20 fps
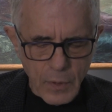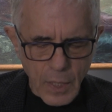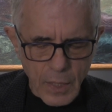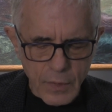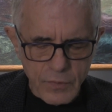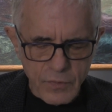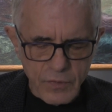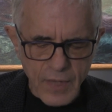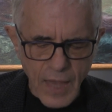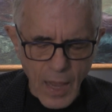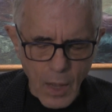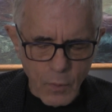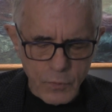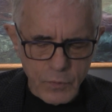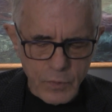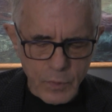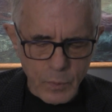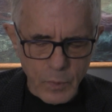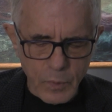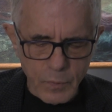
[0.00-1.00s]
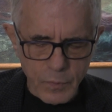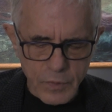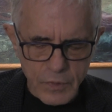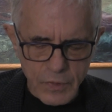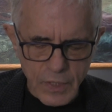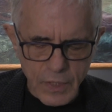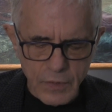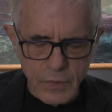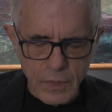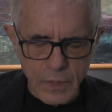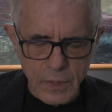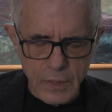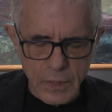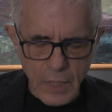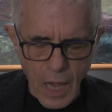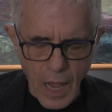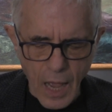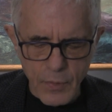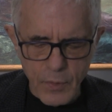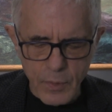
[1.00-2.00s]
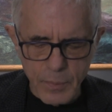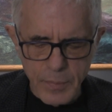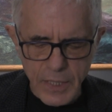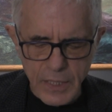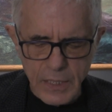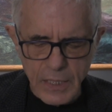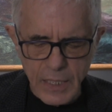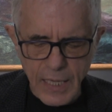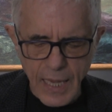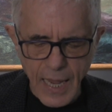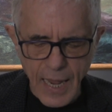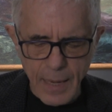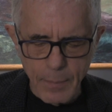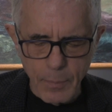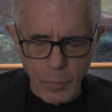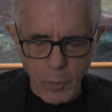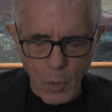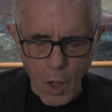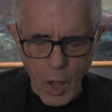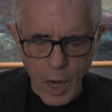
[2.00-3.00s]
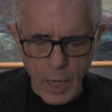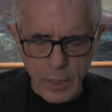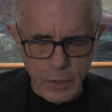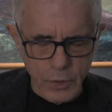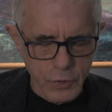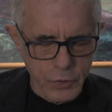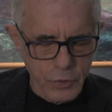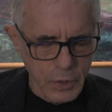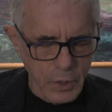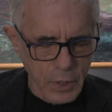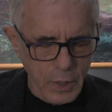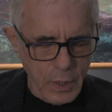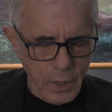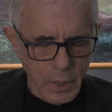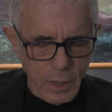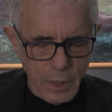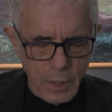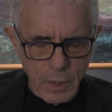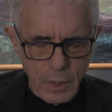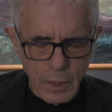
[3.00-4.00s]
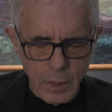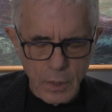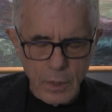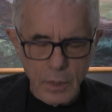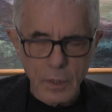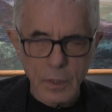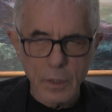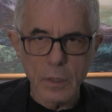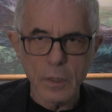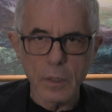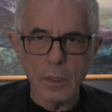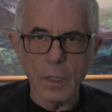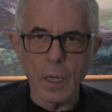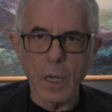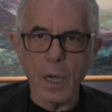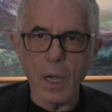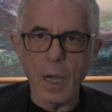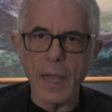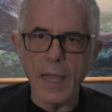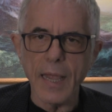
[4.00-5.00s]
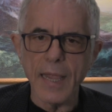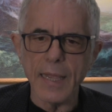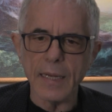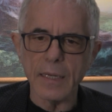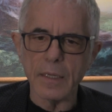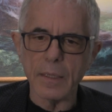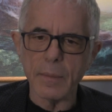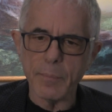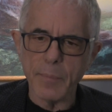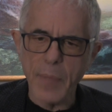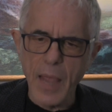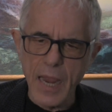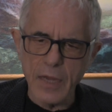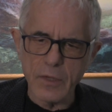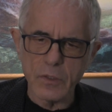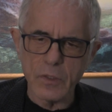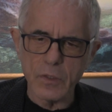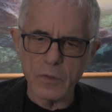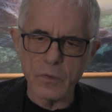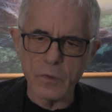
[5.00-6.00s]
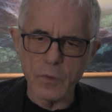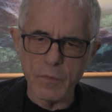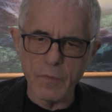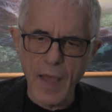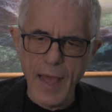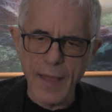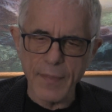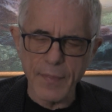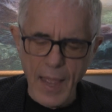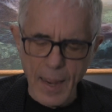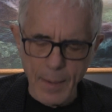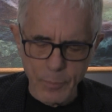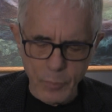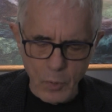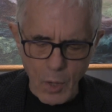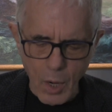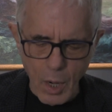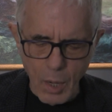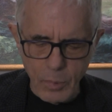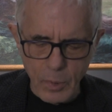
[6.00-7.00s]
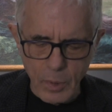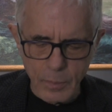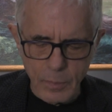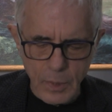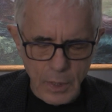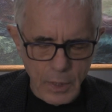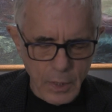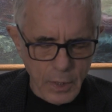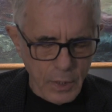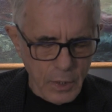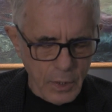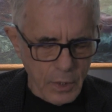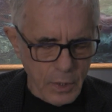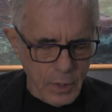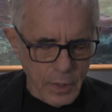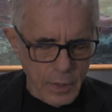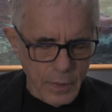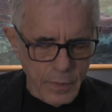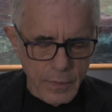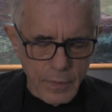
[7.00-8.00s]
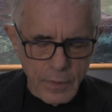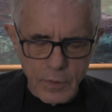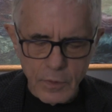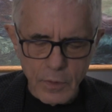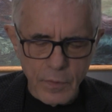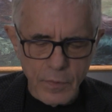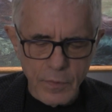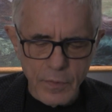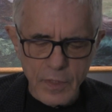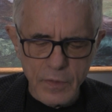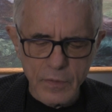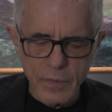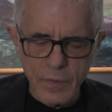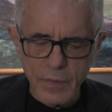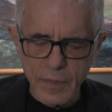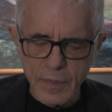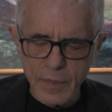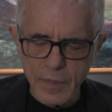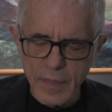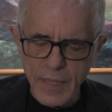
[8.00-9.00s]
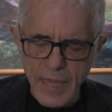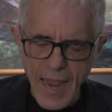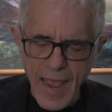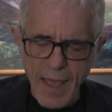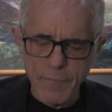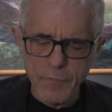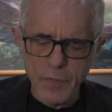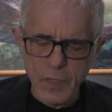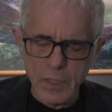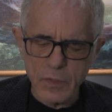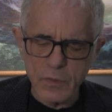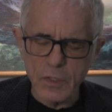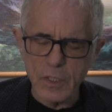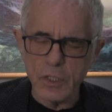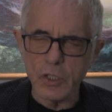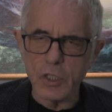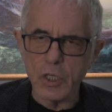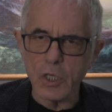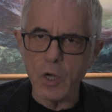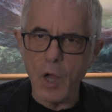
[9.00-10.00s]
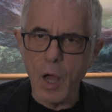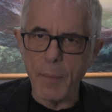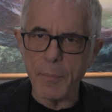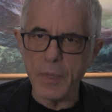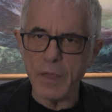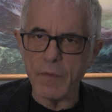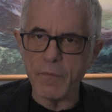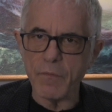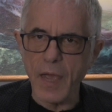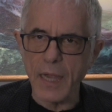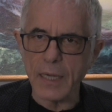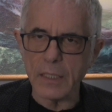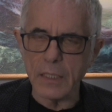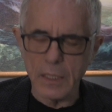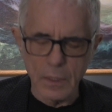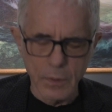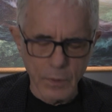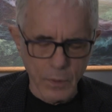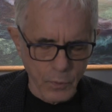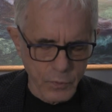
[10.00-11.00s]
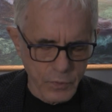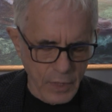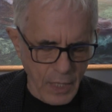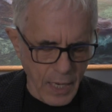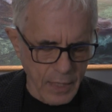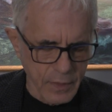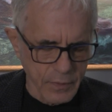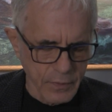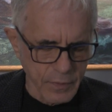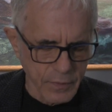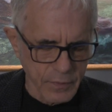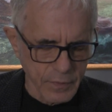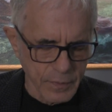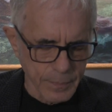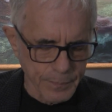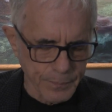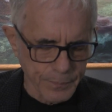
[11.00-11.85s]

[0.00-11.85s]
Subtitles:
cells that were resistant to other BTK blockers and patients who've had that problem, the efficacy should not be affected in those cases.